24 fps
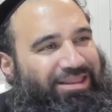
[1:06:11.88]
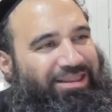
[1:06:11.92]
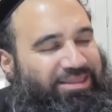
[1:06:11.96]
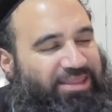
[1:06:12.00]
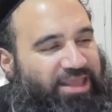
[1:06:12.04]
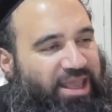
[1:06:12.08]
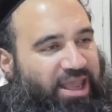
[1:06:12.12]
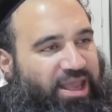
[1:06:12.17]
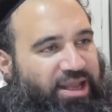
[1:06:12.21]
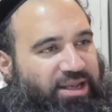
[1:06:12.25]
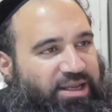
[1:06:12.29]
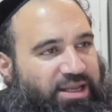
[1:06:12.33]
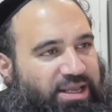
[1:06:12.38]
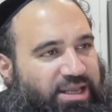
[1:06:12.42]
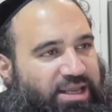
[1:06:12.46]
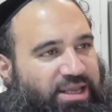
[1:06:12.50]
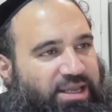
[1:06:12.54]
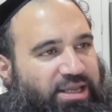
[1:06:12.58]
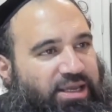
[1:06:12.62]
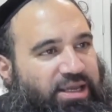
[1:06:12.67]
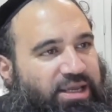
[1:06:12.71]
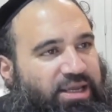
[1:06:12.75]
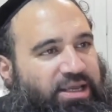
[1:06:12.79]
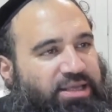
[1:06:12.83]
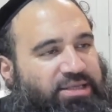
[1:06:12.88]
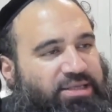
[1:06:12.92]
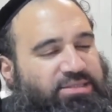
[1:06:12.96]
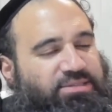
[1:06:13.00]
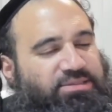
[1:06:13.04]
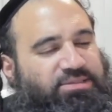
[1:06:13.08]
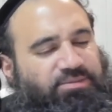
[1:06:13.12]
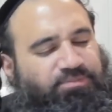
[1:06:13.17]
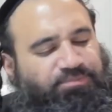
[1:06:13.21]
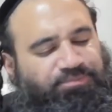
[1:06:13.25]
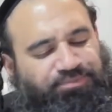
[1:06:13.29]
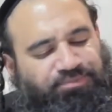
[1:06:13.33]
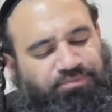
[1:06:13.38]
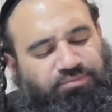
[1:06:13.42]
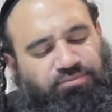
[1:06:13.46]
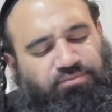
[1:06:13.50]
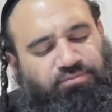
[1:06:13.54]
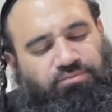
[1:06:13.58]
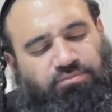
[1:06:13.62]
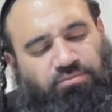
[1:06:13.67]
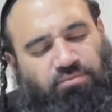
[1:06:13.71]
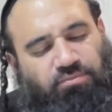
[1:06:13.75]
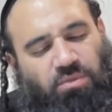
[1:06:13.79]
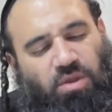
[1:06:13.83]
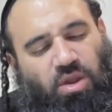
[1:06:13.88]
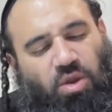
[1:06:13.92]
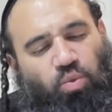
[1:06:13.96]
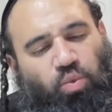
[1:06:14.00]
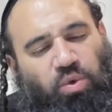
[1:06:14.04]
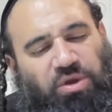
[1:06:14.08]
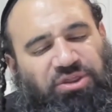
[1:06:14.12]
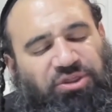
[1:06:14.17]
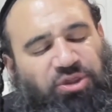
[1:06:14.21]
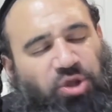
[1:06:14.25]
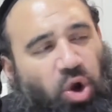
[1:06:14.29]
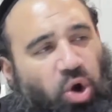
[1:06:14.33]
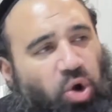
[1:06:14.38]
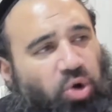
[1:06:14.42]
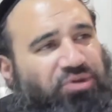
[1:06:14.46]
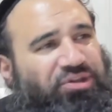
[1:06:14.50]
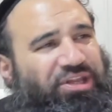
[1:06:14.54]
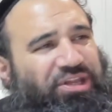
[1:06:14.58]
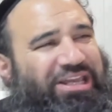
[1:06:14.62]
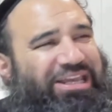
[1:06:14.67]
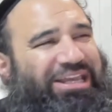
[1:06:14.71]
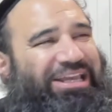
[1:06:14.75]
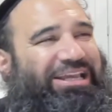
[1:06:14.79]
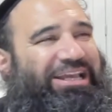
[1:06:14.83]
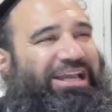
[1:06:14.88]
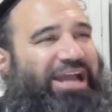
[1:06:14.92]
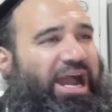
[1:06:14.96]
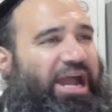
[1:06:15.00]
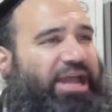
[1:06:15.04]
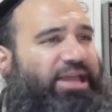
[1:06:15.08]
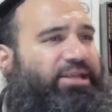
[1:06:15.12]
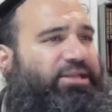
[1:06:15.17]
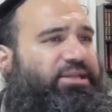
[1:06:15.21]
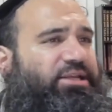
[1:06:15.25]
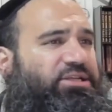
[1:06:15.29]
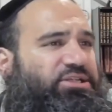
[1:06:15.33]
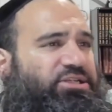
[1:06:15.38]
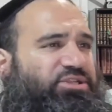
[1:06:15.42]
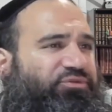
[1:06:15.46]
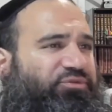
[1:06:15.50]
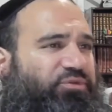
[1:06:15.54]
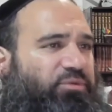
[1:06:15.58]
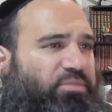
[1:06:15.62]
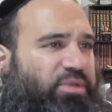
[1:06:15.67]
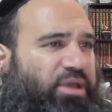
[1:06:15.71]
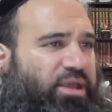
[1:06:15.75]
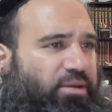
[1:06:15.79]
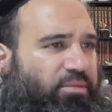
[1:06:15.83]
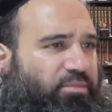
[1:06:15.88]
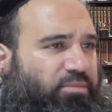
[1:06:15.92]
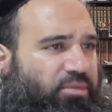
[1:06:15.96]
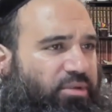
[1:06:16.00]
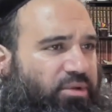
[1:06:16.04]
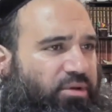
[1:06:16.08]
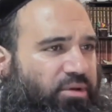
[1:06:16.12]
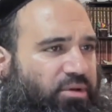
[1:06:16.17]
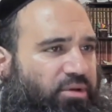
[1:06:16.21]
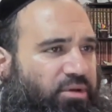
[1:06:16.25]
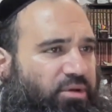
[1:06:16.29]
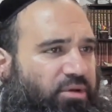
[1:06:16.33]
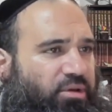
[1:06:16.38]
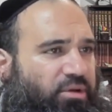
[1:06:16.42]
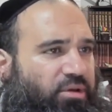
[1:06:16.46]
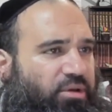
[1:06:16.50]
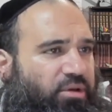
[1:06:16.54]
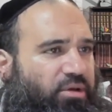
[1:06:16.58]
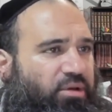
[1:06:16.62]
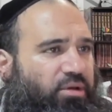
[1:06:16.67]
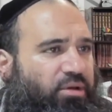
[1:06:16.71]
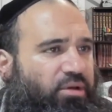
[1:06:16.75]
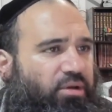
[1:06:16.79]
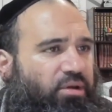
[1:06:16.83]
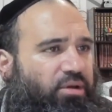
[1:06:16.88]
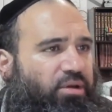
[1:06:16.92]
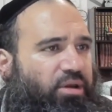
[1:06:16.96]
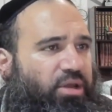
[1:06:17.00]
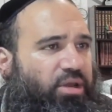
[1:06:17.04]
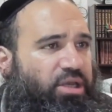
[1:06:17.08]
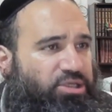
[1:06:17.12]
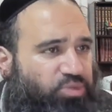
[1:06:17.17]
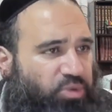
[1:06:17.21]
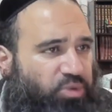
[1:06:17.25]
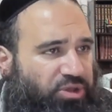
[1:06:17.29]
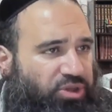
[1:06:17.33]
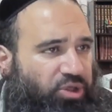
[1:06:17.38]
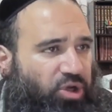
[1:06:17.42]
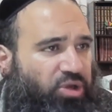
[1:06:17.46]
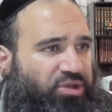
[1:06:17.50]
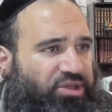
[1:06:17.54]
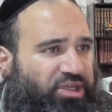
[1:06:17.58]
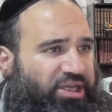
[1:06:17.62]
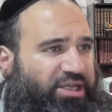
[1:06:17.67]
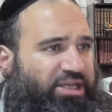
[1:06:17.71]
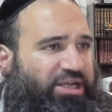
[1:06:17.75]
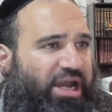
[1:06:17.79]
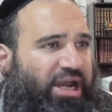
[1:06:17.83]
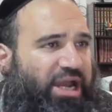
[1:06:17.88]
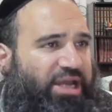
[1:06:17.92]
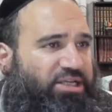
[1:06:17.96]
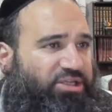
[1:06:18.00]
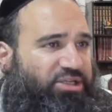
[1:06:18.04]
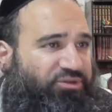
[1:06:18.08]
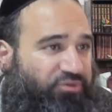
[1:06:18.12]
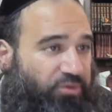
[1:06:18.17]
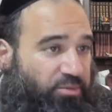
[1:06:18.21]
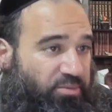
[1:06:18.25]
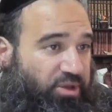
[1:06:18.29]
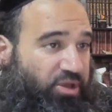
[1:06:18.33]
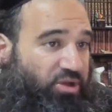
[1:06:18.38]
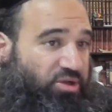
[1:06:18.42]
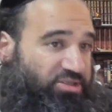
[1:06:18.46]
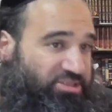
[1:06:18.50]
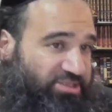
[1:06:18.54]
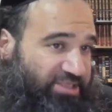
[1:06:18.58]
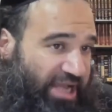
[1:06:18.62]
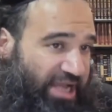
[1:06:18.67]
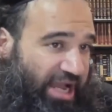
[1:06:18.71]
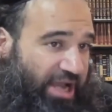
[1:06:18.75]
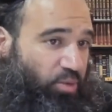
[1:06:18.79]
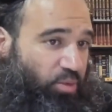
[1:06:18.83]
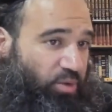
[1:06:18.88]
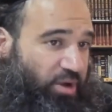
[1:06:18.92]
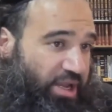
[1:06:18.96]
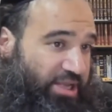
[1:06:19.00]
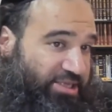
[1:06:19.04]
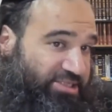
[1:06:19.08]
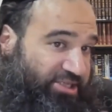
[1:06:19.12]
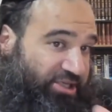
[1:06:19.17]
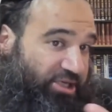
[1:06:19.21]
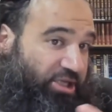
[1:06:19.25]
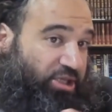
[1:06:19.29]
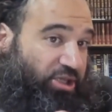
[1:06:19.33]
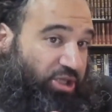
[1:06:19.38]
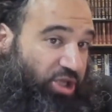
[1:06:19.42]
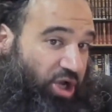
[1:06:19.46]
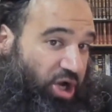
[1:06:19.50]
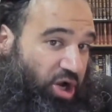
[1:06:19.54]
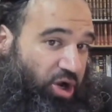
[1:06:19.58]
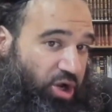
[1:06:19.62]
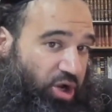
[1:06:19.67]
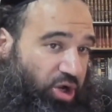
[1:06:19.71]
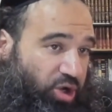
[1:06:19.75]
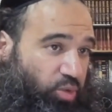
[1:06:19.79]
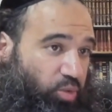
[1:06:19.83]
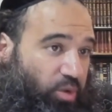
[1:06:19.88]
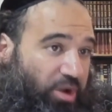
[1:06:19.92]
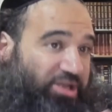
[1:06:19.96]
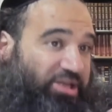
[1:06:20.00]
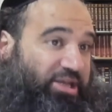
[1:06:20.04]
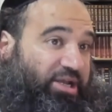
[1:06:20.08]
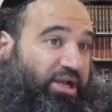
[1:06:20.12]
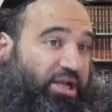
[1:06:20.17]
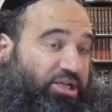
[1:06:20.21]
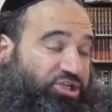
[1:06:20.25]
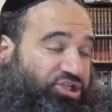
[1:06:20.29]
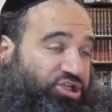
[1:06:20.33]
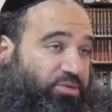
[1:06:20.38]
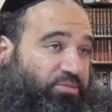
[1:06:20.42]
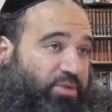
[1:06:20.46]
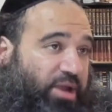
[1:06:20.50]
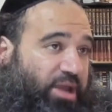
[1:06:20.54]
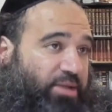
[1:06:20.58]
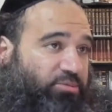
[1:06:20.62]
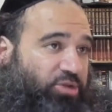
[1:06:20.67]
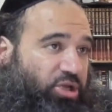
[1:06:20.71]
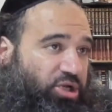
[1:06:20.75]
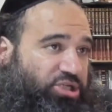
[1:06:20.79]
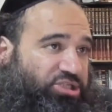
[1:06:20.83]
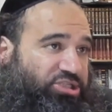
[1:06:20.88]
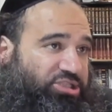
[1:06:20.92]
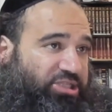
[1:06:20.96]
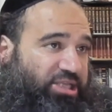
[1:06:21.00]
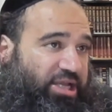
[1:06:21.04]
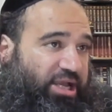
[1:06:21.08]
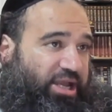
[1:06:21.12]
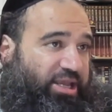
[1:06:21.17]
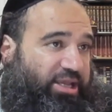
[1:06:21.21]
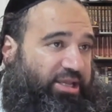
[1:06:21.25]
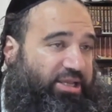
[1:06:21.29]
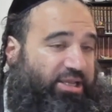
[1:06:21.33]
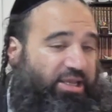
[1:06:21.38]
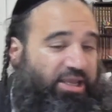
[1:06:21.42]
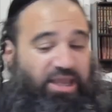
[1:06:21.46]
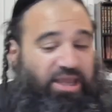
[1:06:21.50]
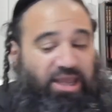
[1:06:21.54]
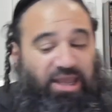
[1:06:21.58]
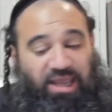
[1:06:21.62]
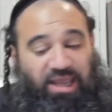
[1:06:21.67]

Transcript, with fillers: then he is withholding kindness from him. He's withholding kindness from him because that way he's going to learn what Yirat Shamayim looks like.